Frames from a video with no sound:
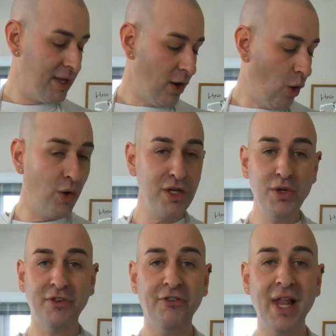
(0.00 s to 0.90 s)
or use a
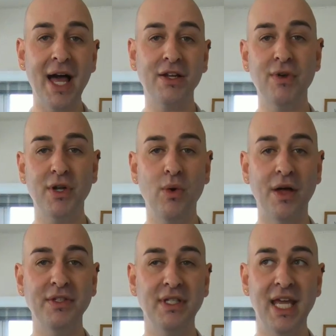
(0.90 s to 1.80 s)
flat griddle
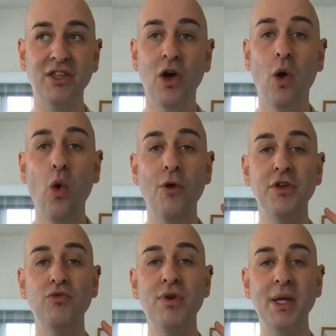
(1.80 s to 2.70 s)
underneath, or if you
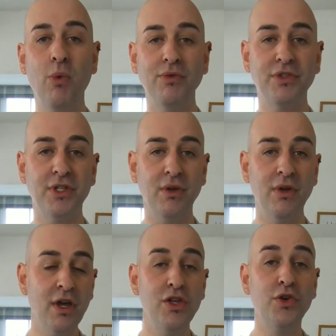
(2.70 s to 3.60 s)
really want to,
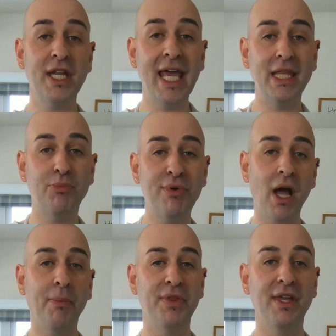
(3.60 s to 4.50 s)
you can heat the brick
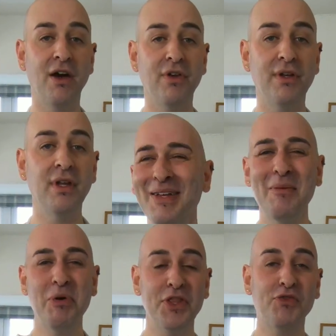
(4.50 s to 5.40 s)
up in the oven,
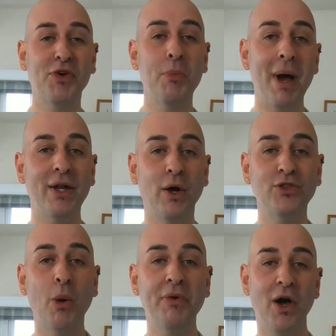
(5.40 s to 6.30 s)
put the griddle pan on
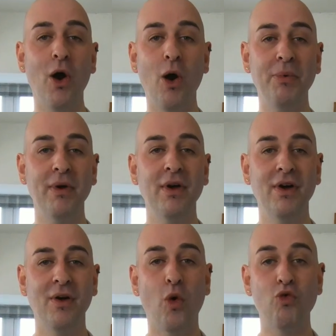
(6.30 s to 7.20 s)
top of your hob
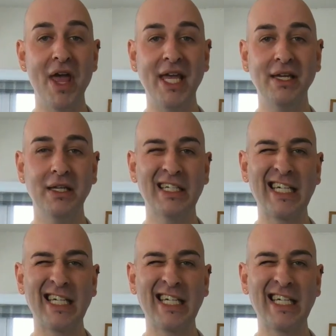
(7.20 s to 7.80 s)
or ring,